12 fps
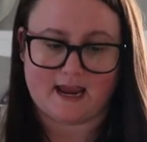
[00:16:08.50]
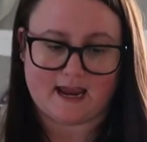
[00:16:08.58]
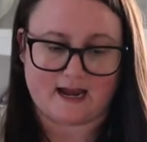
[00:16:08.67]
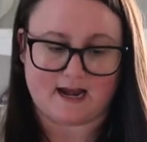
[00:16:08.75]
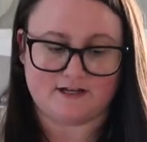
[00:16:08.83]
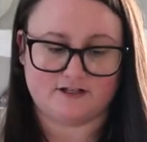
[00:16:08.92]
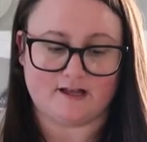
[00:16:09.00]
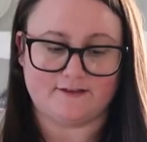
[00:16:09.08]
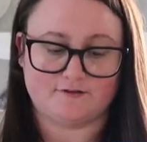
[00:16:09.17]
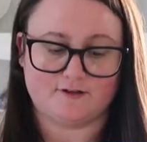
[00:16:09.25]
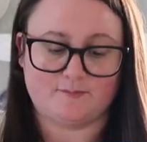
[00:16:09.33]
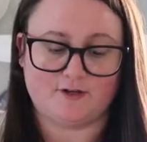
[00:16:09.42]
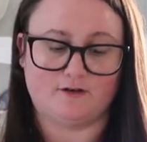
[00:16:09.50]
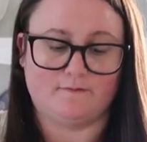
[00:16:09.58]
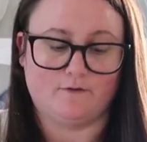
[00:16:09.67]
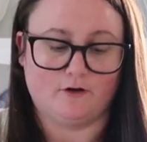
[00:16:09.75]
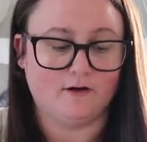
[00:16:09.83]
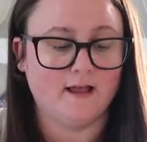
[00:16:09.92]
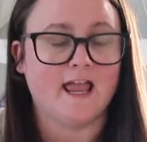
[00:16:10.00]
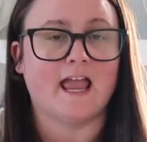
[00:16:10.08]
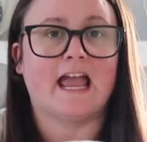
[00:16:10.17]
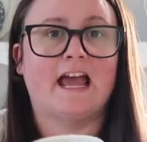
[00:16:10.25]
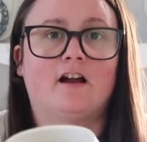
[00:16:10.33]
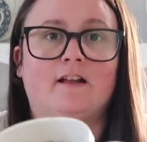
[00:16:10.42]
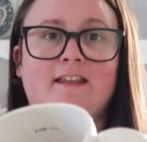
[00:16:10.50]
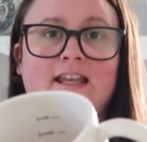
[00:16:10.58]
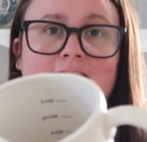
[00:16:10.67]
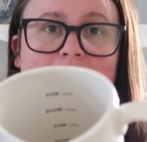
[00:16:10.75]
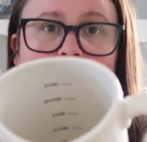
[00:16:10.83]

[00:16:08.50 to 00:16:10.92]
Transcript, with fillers: and I just thought this was beautiful and on the